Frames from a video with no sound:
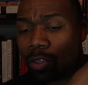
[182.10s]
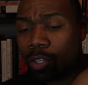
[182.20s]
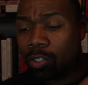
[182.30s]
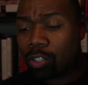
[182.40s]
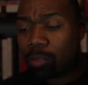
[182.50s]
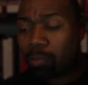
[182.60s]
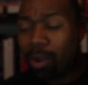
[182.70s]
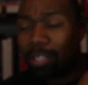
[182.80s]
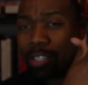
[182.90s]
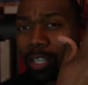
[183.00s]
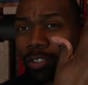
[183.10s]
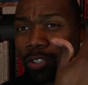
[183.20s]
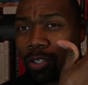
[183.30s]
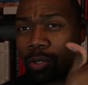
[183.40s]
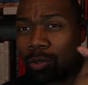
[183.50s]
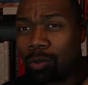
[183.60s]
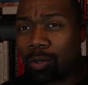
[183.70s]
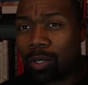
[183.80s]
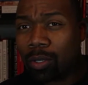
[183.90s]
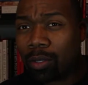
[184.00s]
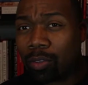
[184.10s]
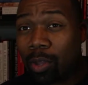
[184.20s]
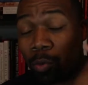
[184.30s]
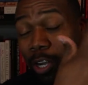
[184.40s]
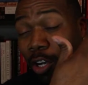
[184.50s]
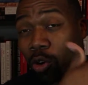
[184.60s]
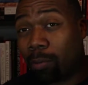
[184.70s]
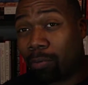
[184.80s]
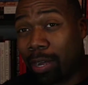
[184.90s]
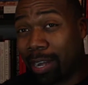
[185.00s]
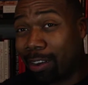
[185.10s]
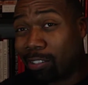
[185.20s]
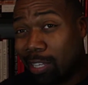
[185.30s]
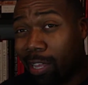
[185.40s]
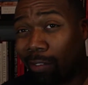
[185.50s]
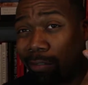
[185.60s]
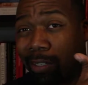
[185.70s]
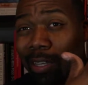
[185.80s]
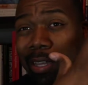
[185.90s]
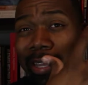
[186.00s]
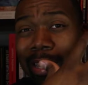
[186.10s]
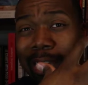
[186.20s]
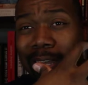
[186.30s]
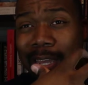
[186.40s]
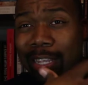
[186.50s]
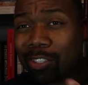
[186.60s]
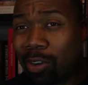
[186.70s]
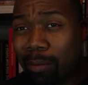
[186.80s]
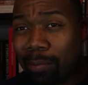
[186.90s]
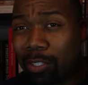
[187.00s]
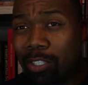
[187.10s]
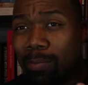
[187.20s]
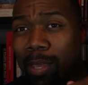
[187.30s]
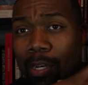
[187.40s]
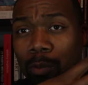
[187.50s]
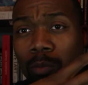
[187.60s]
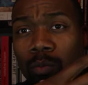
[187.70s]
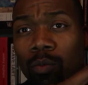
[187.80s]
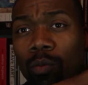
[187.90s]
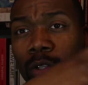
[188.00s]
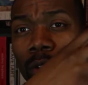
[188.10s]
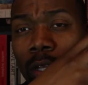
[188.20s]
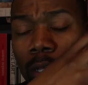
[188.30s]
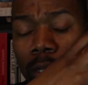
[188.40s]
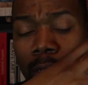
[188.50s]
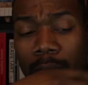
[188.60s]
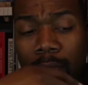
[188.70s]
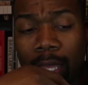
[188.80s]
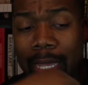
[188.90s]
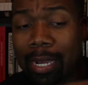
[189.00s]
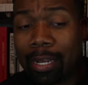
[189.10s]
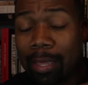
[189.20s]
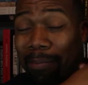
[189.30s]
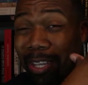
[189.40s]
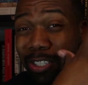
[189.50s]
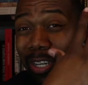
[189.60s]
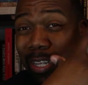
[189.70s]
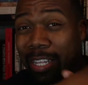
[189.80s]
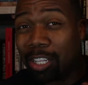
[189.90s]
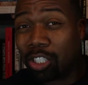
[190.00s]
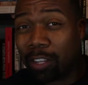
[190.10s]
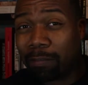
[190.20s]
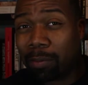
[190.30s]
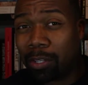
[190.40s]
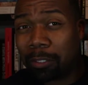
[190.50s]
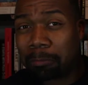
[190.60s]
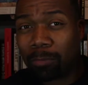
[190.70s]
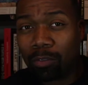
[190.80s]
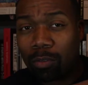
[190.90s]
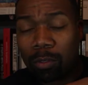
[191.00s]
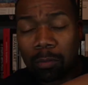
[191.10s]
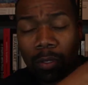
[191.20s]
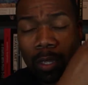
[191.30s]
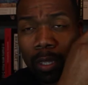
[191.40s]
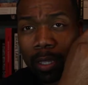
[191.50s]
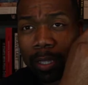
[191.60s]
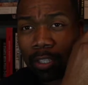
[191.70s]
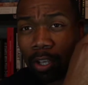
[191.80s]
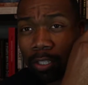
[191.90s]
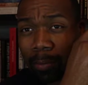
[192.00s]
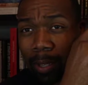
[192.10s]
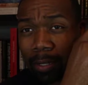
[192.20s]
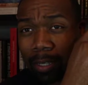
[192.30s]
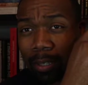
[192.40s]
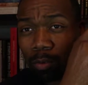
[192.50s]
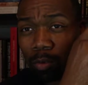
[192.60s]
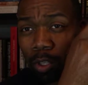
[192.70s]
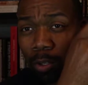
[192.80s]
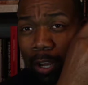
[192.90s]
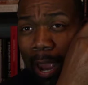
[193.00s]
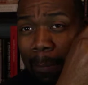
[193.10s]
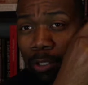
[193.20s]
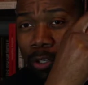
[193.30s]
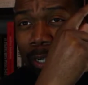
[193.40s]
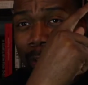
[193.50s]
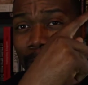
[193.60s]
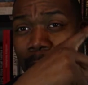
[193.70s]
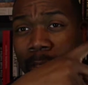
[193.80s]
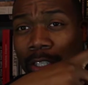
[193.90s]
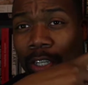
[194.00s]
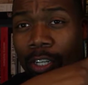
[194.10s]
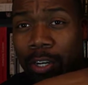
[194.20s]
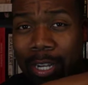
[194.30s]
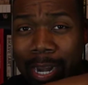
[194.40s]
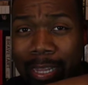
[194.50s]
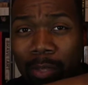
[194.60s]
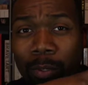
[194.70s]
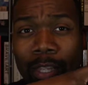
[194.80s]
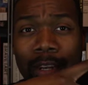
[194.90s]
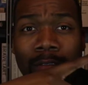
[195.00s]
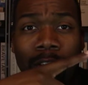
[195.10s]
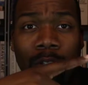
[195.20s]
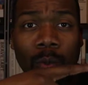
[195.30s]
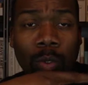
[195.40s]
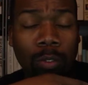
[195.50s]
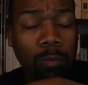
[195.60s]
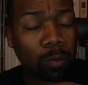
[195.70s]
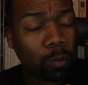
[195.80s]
this process that we're incorporating ourselves into our business model, and they mention it in the Shift book. It talks about you capturing information, you're connecting with individuals,